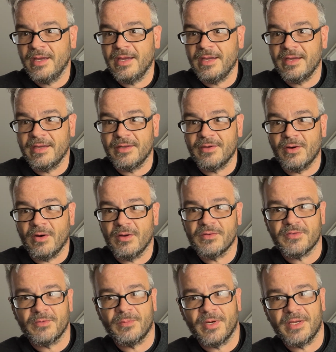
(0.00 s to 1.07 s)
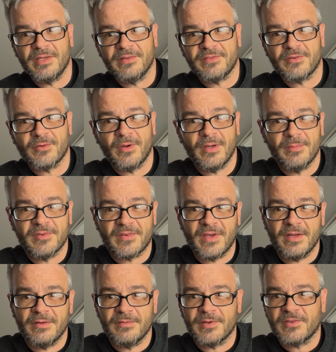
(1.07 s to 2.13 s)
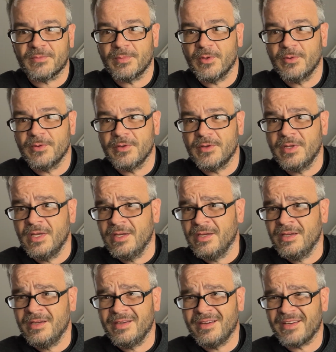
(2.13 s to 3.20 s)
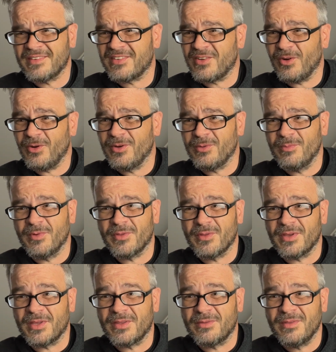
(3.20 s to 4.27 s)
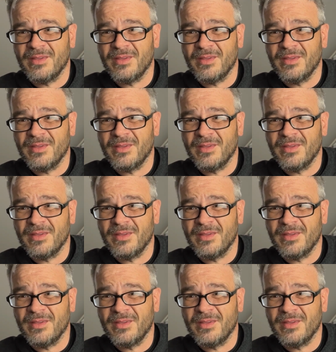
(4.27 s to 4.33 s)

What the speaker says: And also my Instagram has kind of exploded. I started with like